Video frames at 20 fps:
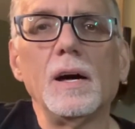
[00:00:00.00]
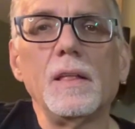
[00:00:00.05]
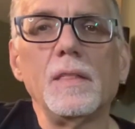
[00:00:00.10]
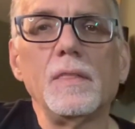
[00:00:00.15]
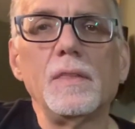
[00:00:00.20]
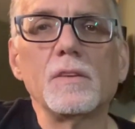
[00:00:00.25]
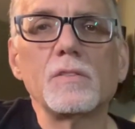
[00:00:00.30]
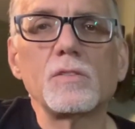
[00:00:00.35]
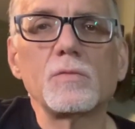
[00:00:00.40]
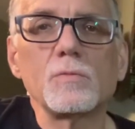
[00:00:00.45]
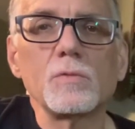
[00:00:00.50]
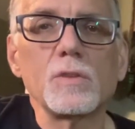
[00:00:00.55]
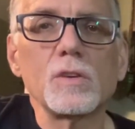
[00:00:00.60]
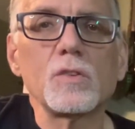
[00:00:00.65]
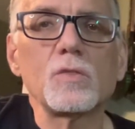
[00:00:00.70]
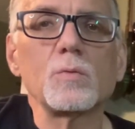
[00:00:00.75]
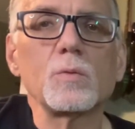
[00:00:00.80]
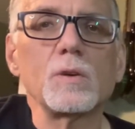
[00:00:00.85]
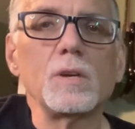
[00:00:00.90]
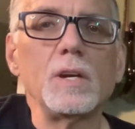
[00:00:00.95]

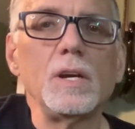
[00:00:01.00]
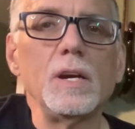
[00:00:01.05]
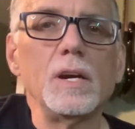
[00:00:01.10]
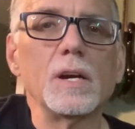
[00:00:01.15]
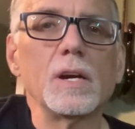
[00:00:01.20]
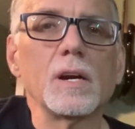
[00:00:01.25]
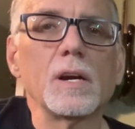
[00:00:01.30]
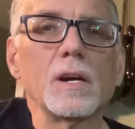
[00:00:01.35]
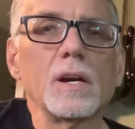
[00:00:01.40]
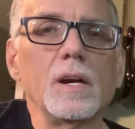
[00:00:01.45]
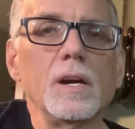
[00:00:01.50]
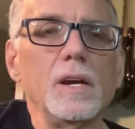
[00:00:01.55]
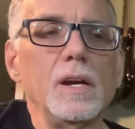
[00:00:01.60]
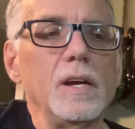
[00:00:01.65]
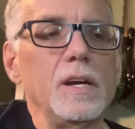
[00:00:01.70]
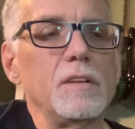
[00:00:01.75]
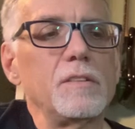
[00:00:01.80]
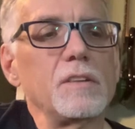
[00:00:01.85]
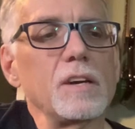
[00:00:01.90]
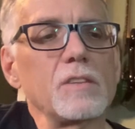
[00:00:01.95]
this one here,
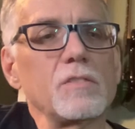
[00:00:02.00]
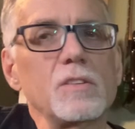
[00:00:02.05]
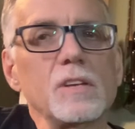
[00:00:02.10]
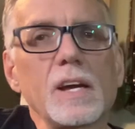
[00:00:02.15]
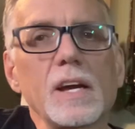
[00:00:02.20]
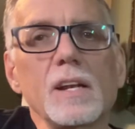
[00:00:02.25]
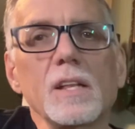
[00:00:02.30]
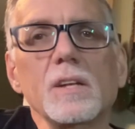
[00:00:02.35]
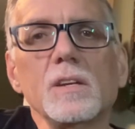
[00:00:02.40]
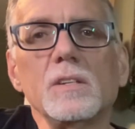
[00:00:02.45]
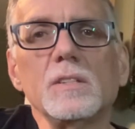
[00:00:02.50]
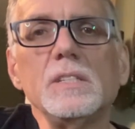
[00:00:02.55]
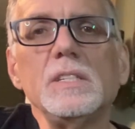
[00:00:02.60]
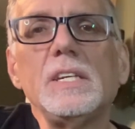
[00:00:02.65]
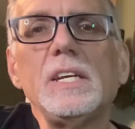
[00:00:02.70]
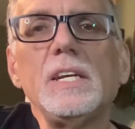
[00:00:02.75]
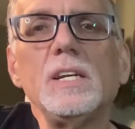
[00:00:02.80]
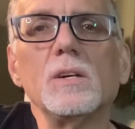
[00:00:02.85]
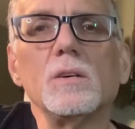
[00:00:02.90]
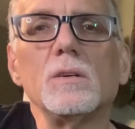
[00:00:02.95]
it's actually got a little
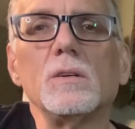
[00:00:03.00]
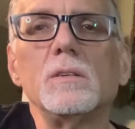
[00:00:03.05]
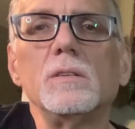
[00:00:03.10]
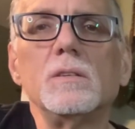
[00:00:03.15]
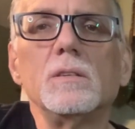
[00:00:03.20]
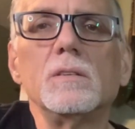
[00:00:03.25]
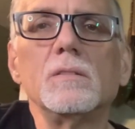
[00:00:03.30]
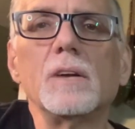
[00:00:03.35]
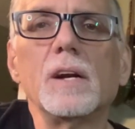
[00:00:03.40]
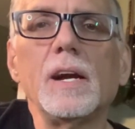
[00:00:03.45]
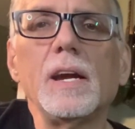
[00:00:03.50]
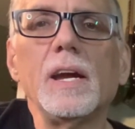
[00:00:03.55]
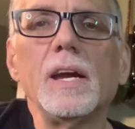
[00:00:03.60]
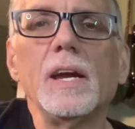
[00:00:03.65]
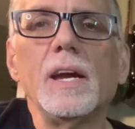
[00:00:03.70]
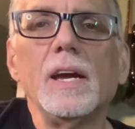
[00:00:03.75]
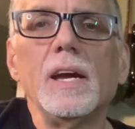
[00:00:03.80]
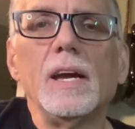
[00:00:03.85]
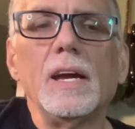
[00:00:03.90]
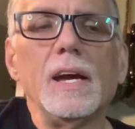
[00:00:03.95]
needle, right?
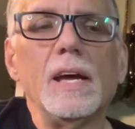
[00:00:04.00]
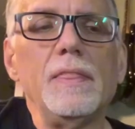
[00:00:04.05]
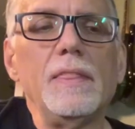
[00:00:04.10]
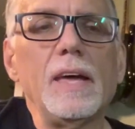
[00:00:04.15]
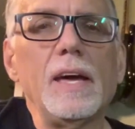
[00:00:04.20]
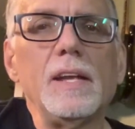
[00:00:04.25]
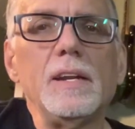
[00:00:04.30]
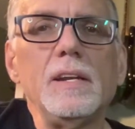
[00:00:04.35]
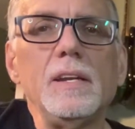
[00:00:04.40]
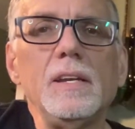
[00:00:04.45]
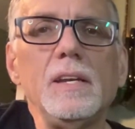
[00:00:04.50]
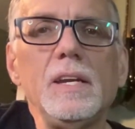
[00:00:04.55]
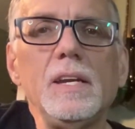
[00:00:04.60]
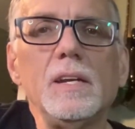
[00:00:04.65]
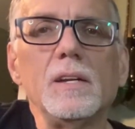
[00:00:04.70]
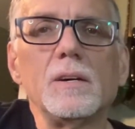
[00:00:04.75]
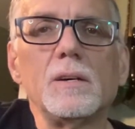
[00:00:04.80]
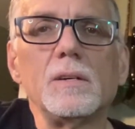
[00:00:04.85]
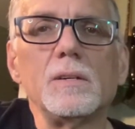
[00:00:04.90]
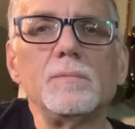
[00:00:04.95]
And that
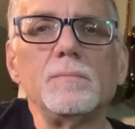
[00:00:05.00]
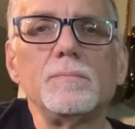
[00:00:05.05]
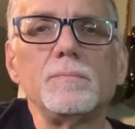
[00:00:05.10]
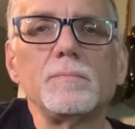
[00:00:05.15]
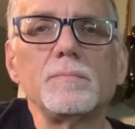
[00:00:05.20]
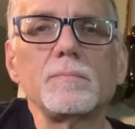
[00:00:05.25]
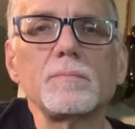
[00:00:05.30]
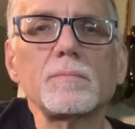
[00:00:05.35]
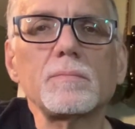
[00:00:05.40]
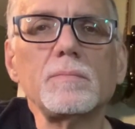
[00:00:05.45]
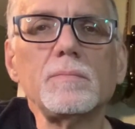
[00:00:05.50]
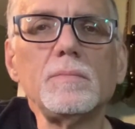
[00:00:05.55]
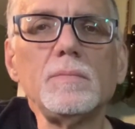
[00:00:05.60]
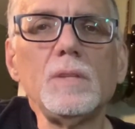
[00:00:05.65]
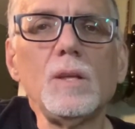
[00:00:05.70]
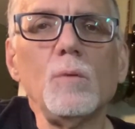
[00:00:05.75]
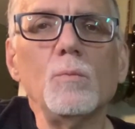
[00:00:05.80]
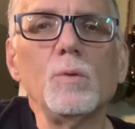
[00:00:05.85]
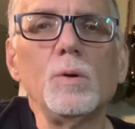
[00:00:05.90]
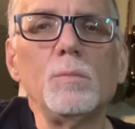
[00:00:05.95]
needle
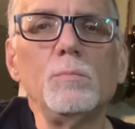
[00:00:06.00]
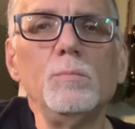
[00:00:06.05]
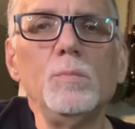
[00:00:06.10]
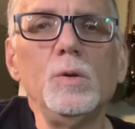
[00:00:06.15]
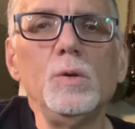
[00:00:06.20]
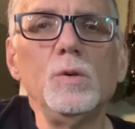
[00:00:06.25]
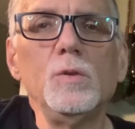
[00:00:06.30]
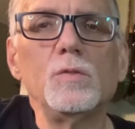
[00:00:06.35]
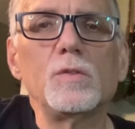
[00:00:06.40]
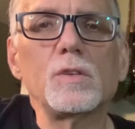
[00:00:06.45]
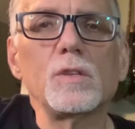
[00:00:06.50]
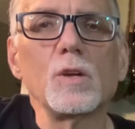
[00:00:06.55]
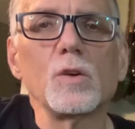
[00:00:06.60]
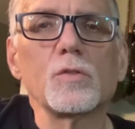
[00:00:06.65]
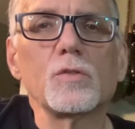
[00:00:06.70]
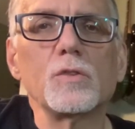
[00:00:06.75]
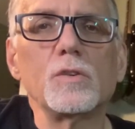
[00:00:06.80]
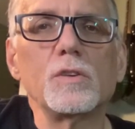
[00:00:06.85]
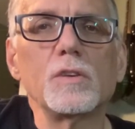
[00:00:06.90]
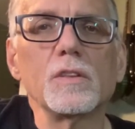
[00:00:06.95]
will move
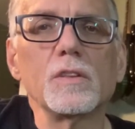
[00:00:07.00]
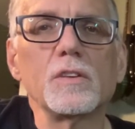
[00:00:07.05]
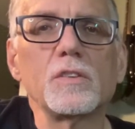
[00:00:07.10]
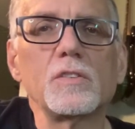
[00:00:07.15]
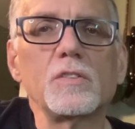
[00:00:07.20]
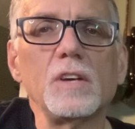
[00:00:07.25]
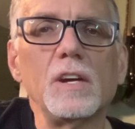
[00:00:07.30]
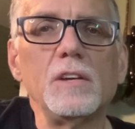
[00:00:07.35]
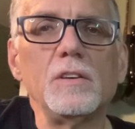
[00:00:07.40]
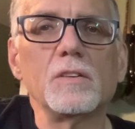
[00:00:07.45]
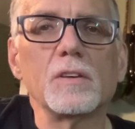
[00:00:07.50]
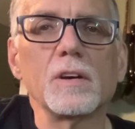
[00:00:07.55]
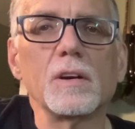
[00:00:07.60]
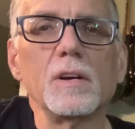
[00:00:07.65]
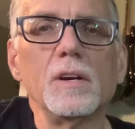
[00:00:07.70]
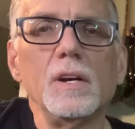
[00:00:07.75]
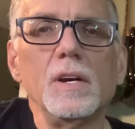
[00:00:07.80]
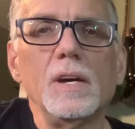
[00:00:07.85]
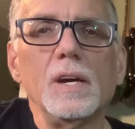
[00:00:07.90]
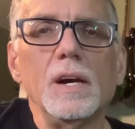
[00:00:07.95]
closer to the center,
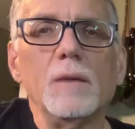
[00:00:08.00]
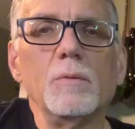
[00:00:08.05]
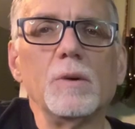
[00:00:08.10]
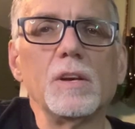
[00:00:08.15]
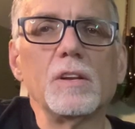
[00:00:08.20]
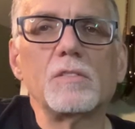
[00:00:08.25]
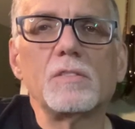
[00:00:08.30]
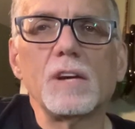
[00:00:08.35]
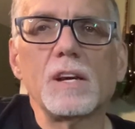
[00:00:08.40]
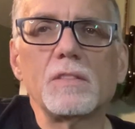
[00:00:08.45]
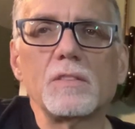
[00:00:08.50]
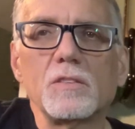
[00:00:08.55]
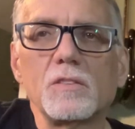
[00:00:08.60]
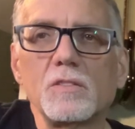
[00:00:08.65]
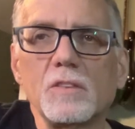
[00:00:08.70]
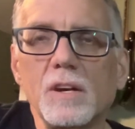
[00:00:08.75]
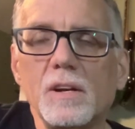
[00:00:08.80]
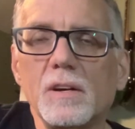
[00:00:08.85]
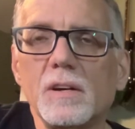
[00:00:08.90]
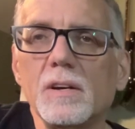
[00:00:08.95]
and when it's at the
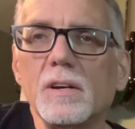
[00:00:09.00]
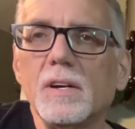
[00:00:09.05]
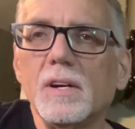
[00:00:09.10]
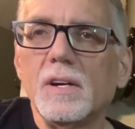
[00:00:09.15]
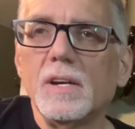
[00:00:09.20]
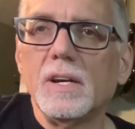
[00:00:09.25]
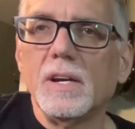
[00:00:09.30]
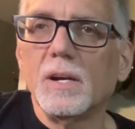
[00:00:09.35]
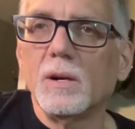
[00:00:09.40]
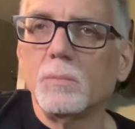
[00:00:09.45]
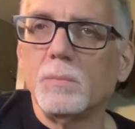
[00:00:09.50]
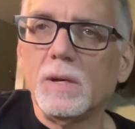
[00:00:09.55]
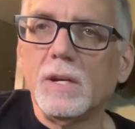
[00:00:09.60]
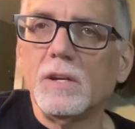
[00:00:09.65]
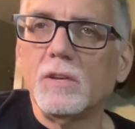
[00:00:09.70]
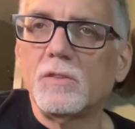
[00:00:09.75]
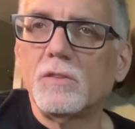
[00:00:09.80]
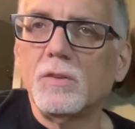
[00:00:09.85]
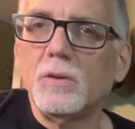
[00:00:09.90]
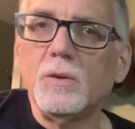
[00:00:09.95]
center, it'll be
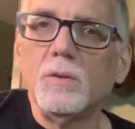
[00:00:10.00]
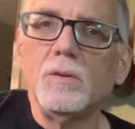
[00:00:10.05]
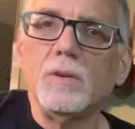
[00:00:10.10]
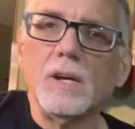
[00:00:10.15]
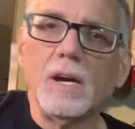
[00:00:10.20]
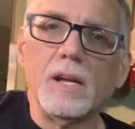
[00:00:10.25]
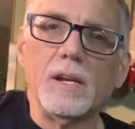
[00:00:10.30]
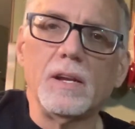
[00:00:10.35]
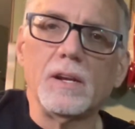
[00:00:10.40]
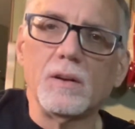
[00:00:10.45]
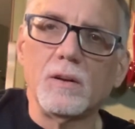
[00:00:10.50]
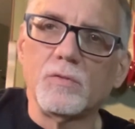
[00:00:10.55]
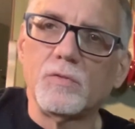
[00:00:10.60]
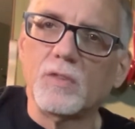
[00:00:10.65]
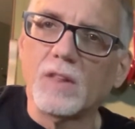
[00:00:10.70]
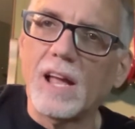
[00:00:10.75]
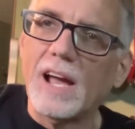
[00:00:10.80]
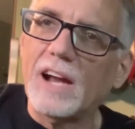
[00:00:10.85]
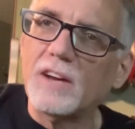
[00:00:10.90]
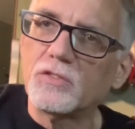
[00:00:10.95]
in tune and it'll
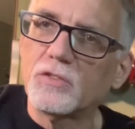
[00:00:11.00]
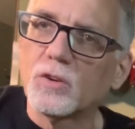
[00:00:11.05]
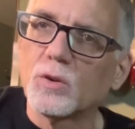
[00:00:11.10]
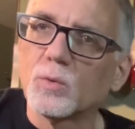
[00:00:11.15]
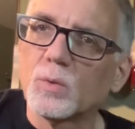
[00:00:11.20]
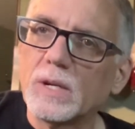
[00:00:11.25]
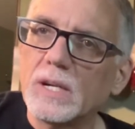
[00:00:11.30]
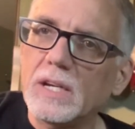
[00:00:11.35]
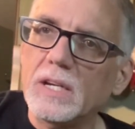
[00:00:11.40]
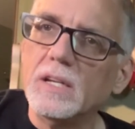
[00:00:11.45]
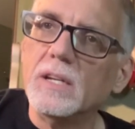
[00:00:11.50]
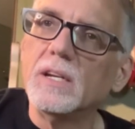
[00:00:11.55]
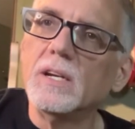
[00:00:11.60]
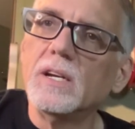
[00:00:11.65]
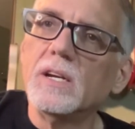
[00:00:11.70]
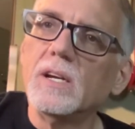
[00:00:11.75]
flash green,